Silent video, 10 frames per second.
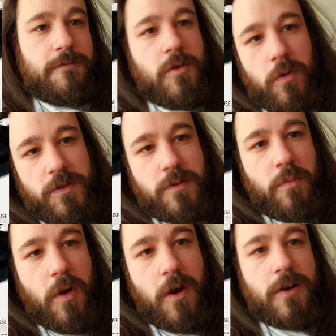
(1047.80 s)
going to the
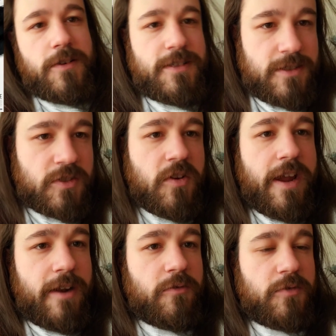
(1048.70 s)
bars. He's
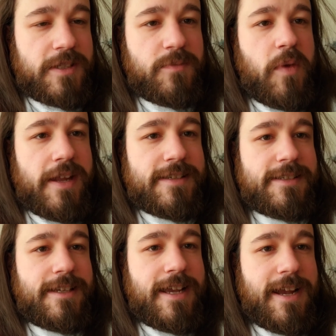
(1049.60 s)
trying his best
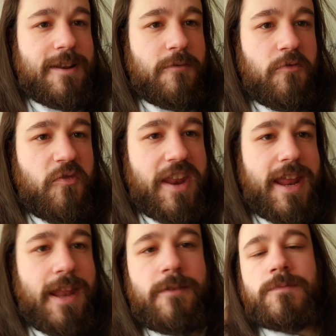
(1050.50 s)
to kind of fit
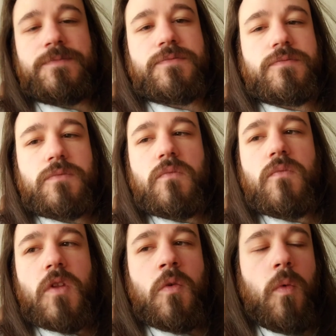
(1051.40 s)
in,
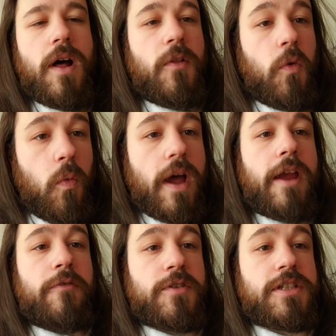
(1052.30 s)
while the
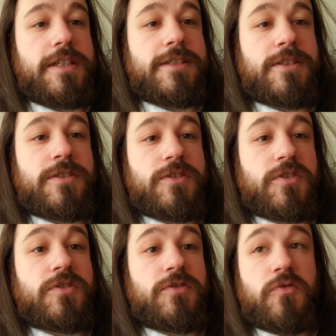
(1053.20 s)
wife, she's
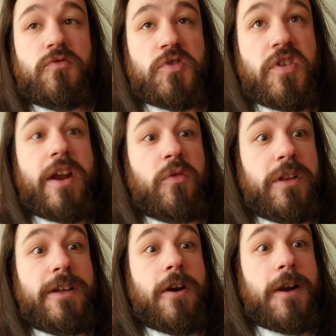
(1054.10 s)
trying
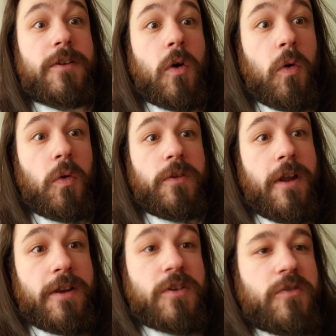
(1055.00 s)
really hard to hold
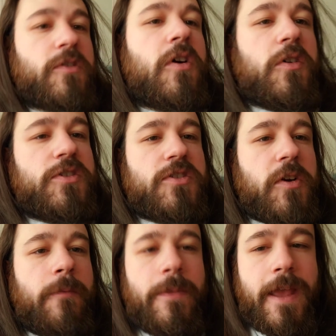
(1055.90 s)
on to their culture,